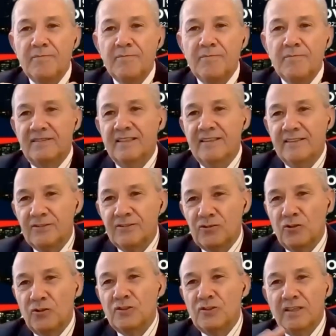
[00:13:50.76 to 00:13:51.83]
business,
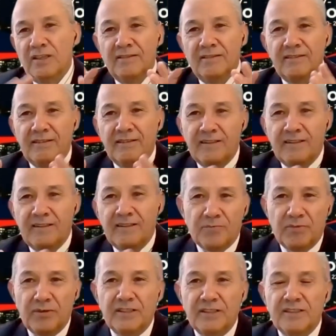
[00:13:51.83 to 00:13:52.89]
social
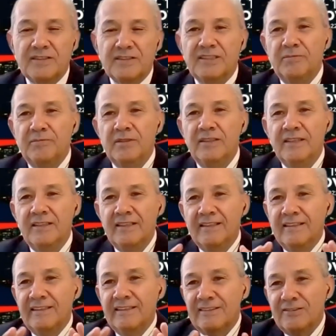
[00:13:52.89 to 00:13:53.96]
entrepreneurship,
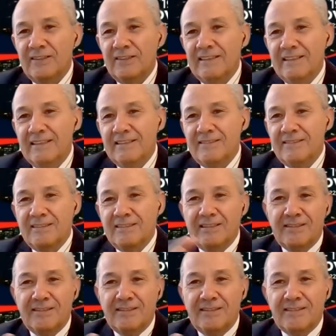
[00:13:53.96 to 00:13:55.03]

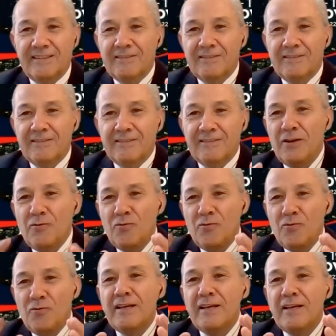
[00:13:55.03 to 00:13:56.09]

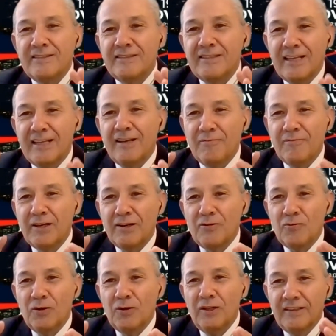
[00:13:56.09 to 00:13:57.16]
we
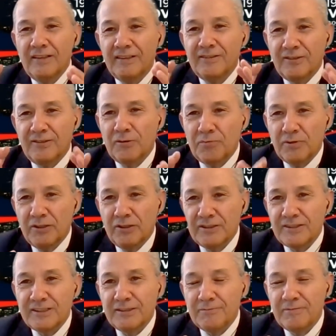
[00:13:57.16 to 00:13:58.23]
understand very well
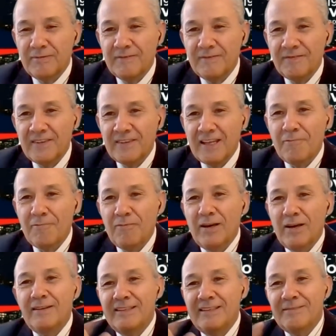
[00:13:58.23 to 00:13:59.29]
entrepreneurship,
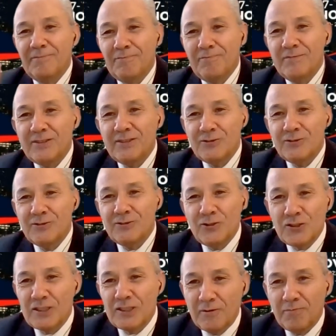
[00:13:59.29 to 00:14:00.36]
but the
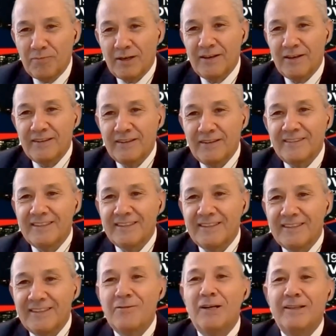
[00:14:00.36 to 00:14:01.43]
social part
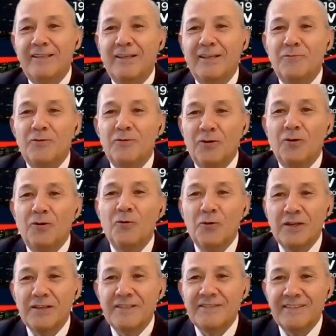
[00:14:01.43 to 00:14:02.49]
is the one that we
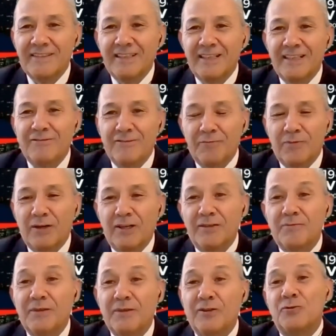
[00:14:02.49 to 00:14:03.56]
always left
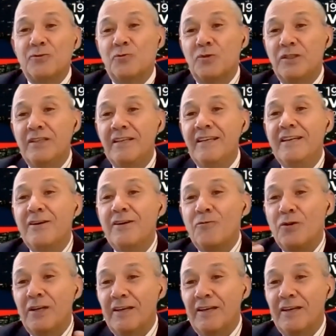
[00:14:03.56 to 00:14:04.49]
apart because we